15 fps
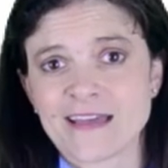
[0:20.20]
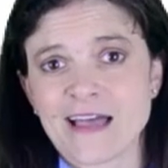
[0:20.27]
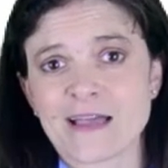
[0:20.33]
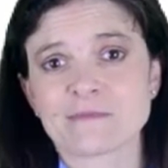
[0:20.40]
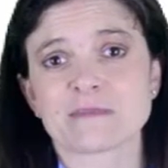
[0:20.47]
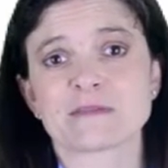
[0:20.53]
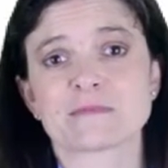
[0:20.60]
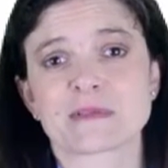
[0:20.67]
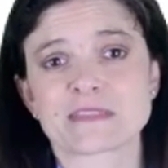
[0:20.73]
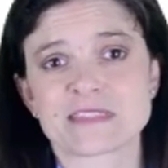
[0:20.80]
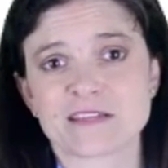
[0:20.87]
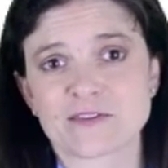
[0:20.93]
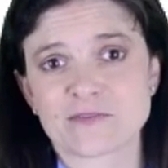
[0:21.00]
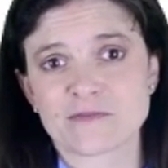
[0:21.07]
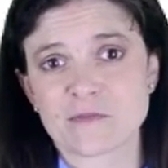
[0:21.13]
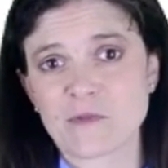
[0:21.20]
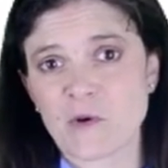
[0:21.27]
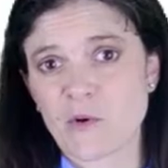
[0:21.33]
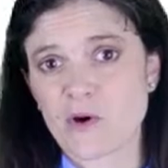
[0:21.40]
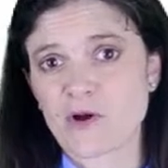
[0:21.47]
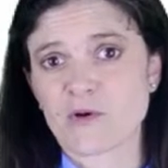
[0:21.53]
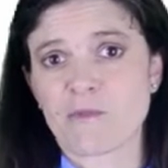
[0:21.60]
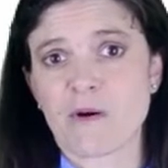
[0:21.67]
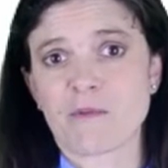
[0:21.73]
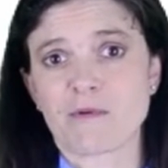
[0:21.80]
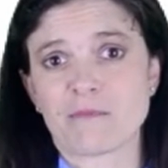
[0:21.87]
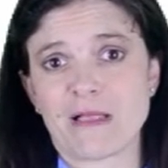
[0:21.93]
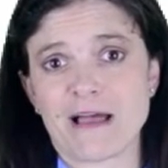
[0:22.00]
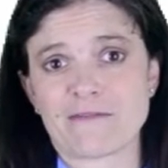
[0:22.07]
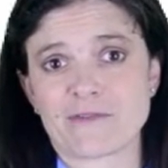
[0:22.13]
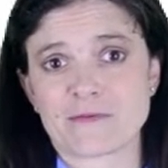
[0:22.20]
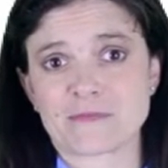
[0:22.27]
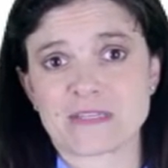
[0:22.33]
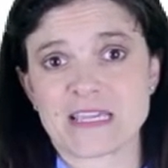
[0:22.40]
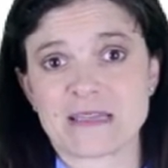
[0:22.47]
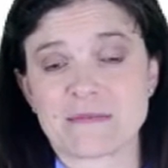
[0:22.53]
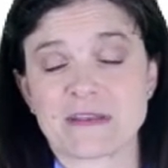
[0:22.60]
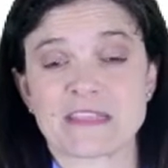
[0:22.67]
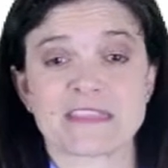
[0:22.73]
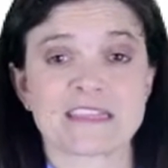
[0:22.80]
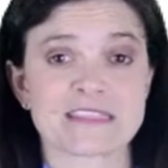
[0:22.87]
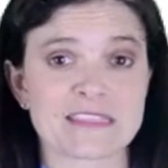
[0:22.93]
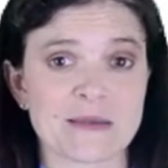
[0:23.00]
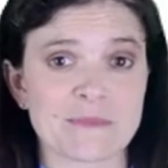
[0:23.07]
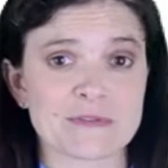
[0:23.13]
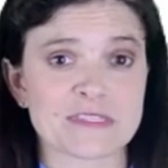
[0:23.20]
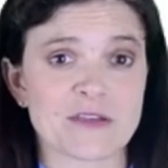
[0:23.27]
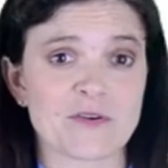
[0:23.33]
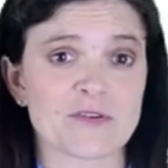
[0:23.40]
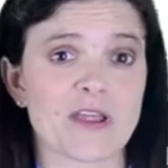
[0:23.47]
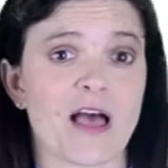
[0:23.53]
I'm Lynn Munsinger from the Oracle Mobile Platform team, and in this episode,